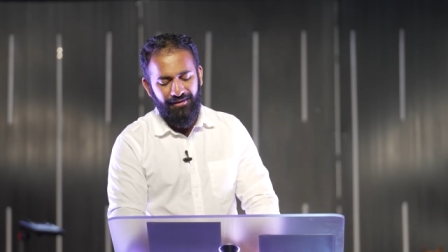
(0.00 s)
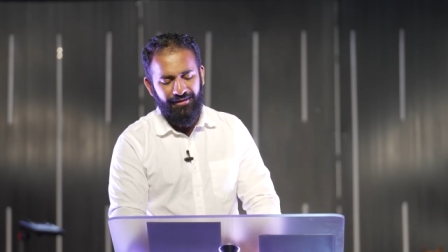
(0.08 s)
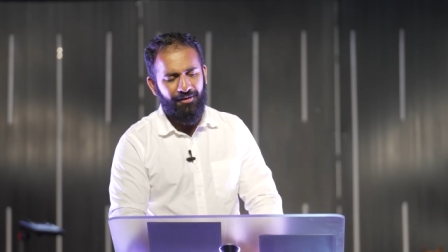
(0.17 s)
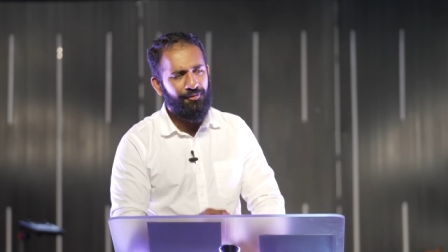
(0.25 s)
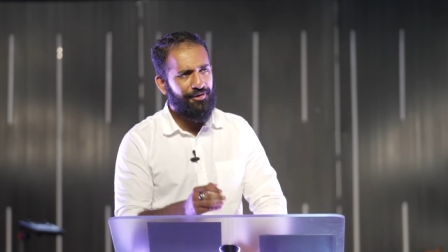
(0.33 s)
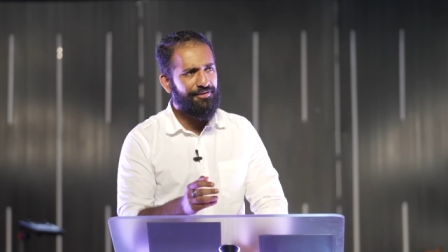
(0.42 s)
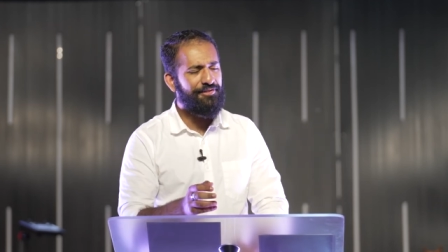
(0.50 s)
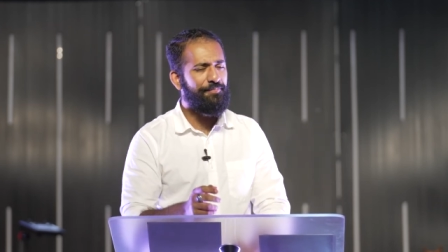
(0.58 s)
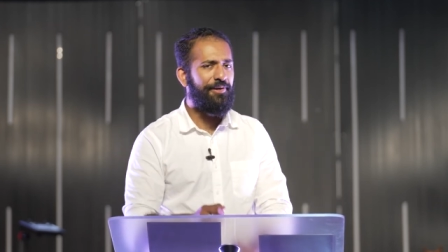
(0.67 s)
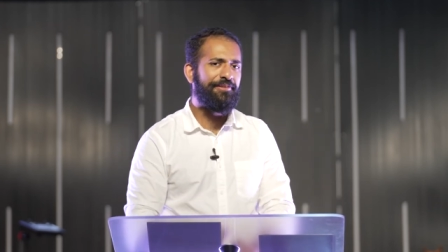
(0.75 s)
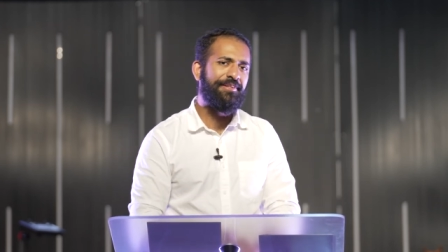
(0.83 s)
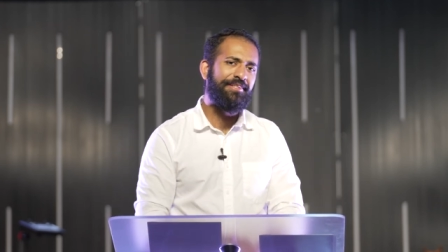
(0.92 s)
Can we also
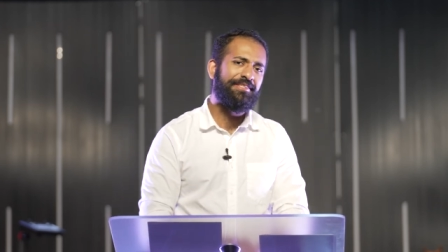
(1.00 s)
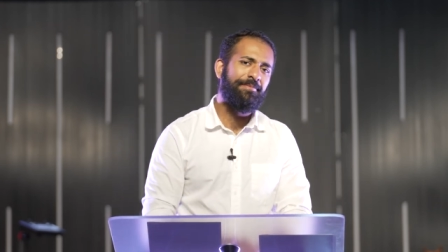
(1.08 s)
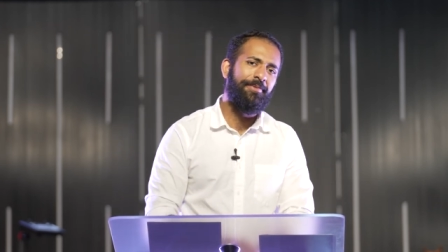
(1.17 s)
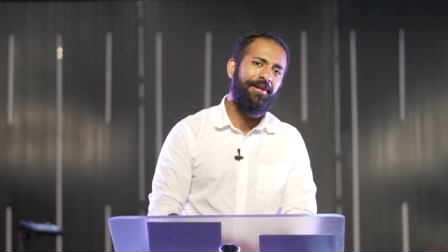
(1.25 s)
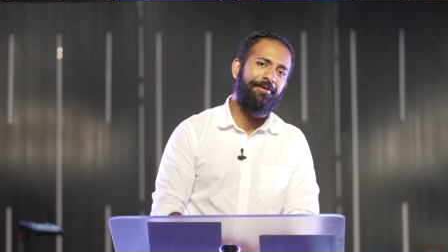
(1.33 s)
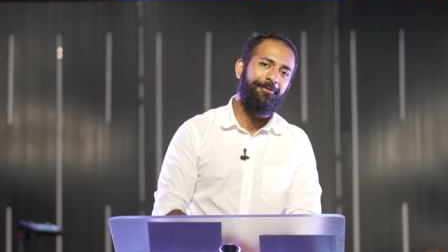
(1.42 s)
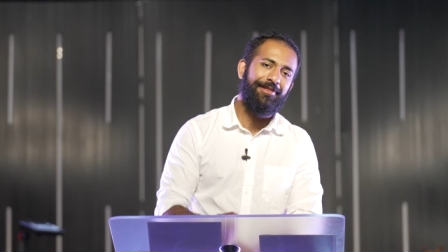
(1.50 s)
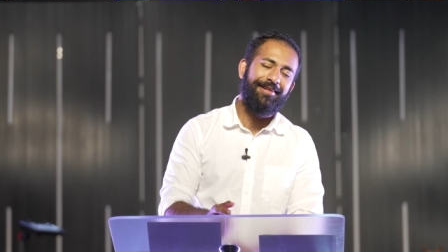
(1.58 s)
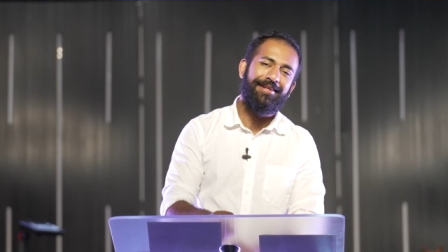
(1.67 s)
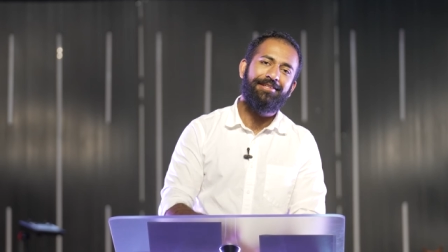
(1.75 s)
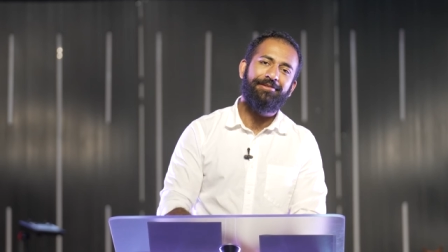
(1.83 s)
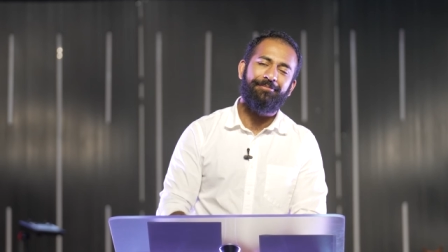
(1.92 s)
participate with
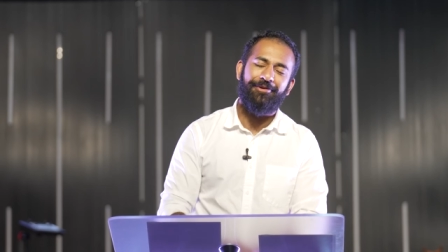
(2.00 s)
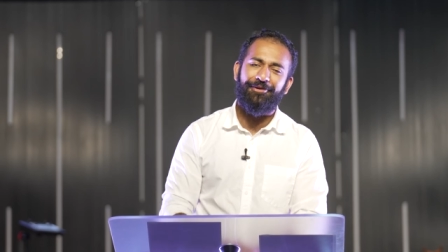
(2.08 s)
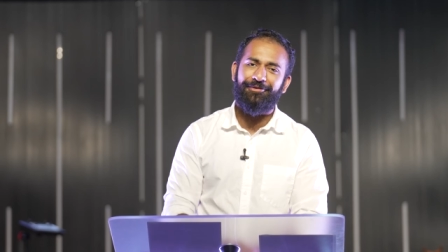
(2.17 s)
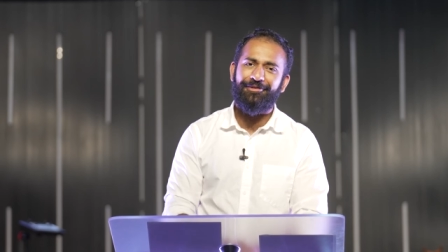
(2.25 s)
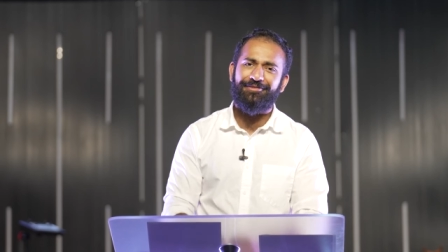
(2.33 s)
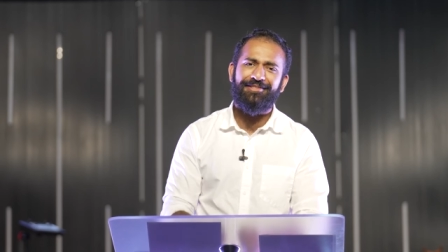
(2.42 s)
kingdom partners?